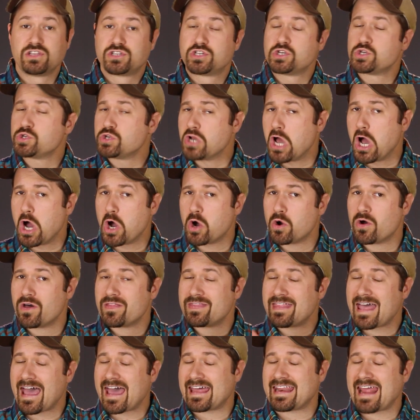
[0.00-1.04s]
Did you know
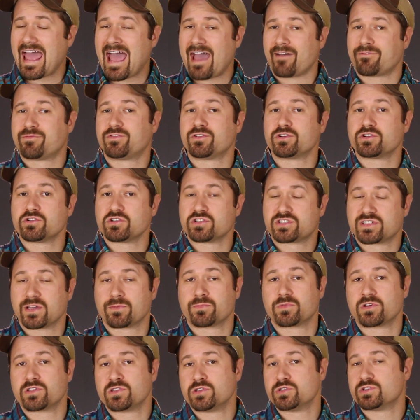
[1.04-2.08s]
that after
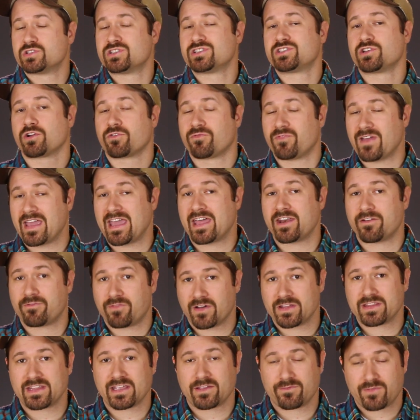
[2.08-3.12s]
someone uses your fan
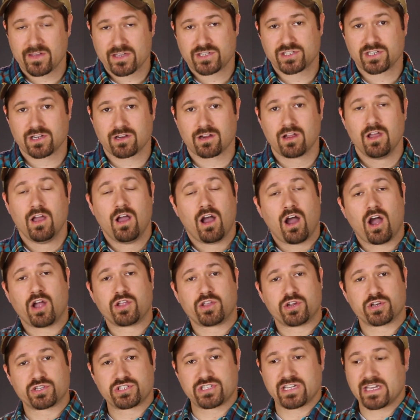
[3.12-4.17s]
funding feature on
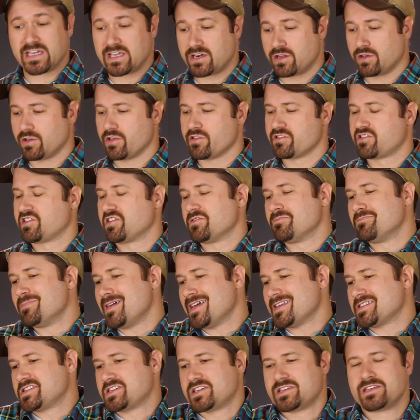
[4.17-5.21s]
your channel and
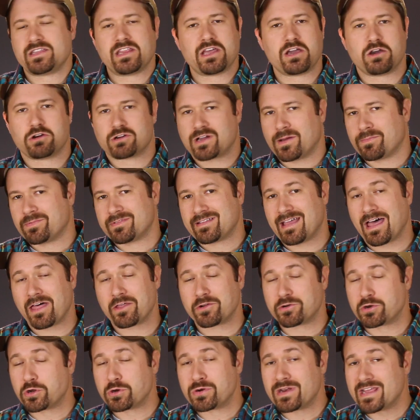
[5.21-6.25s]
submits, you know, a couple dollar
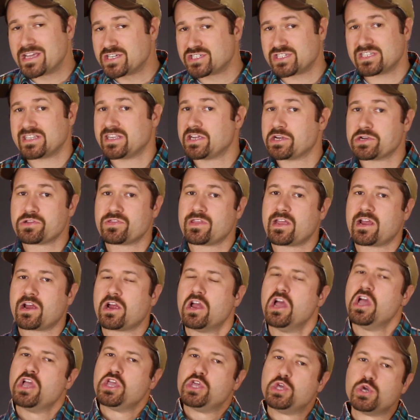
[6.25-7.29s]
donation here and there,
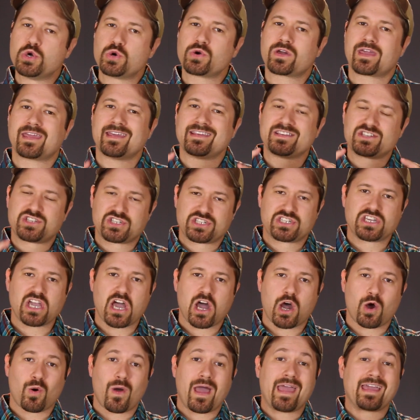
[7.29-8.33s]
you can
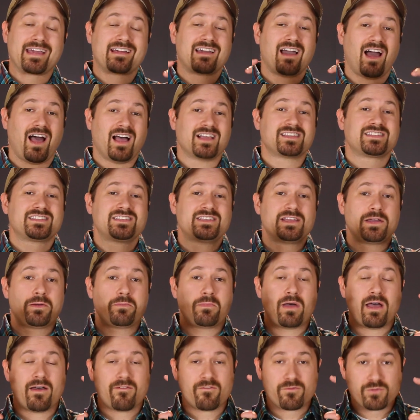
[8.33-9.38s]
show a custom
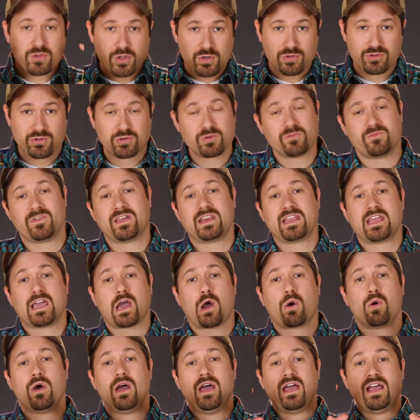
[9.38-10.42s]
YouTube
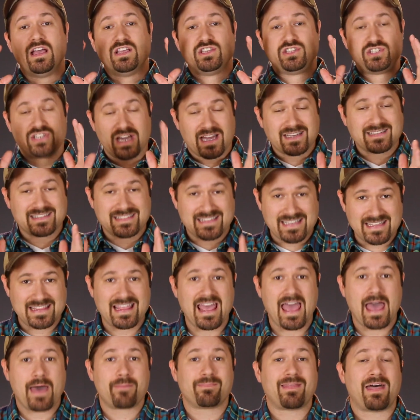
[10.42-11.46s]
video just to
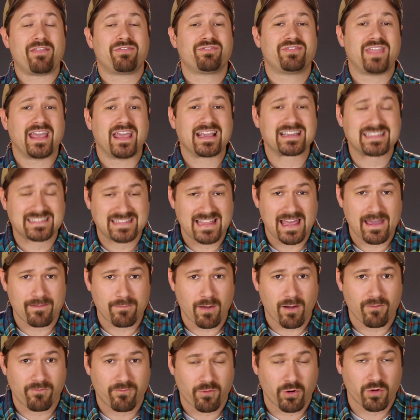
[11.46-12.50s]
them that thanks them
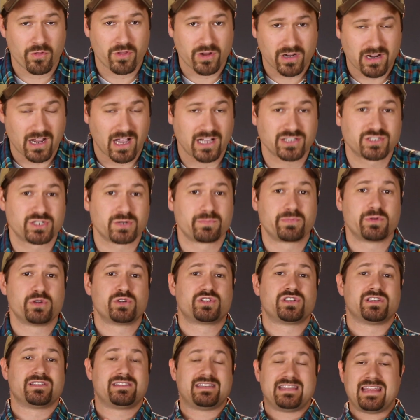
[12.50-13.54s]
for their
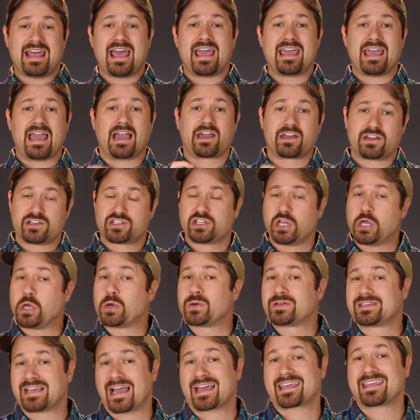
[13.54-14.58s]
contribution? Today, I'm gonna show you
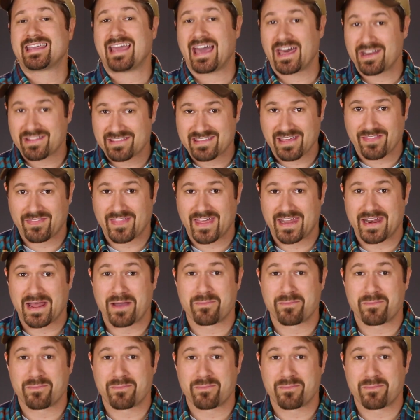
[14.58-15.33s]
exactly how to set that